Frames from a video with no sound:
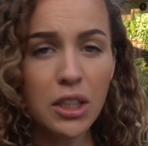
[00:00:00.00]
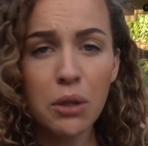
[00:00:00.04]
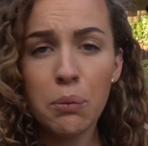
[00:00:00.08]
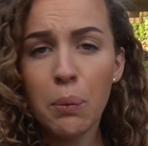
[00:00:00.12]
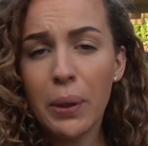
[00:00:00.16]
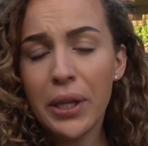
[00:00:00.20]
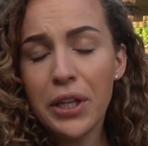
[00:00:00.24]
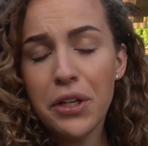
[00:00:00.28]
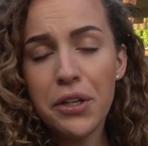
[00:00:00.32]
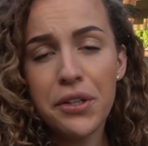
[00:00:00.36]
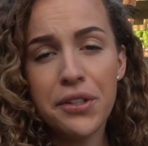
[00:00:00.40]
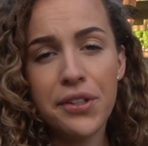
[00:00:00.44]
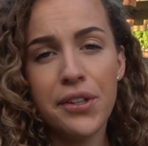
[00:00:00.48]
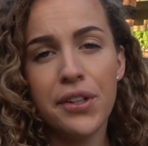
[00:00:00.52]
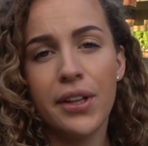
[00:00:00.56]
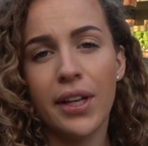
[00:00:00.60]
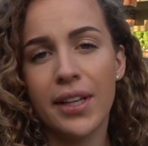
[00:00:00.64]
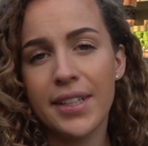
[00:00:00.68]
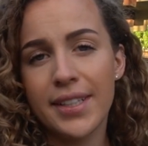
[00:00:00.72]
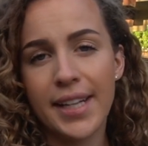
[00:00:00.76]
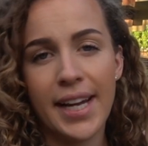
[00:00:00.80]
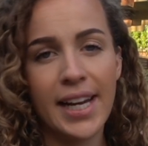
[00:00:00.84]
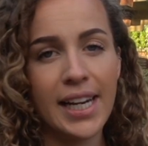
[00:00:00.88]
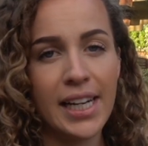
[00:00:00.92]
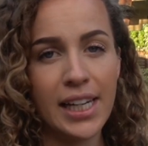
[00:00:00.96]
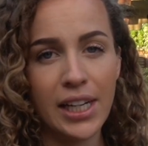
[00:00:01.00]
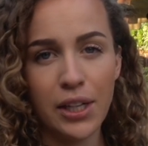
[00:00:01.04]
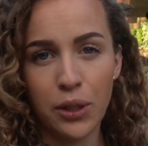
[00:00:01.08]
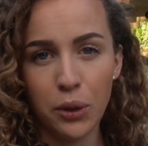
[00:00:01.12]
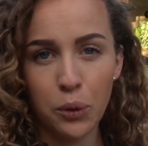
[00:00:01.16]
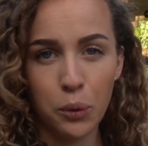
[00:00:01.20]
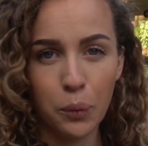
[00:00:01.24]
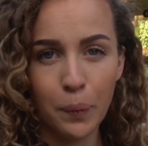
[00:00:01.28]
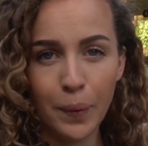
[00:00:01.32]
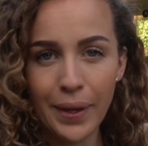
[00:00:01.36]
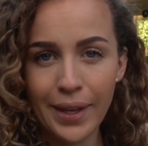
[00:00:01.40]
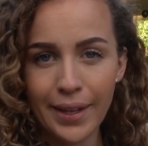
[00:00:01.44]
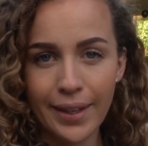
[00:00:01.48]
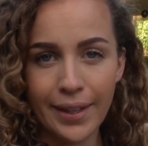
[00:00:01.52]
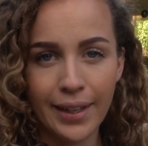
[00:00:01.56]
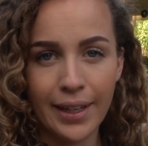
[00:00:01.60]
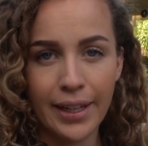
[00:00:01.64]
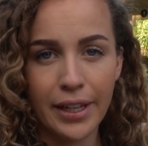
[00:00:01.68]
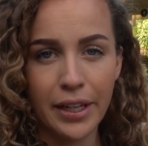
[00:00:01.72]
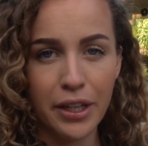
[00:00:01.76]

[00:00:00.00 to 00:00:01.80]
whether you do that daily or weekly,